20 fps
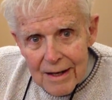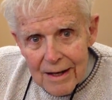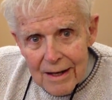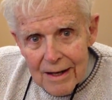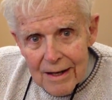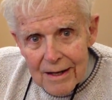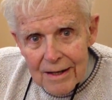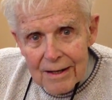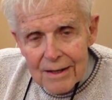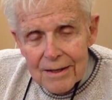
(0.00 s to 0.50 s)

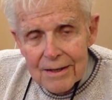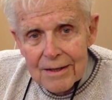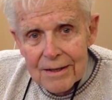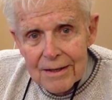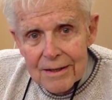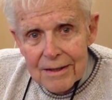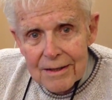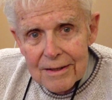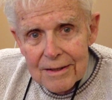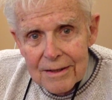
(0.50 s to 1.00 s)
and
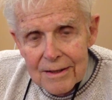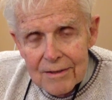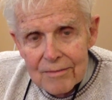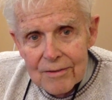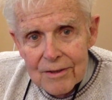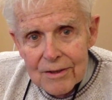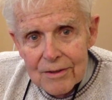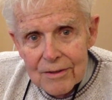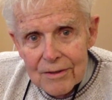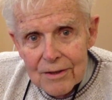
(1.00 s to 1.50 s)

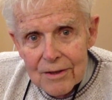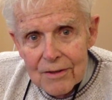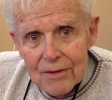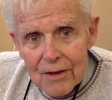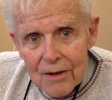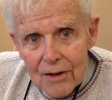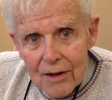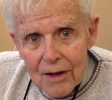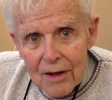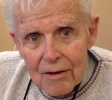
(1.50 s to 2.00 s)
given to the
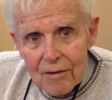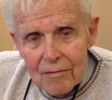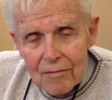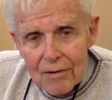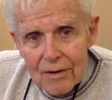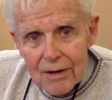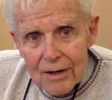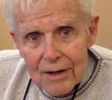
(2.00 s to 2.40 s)
love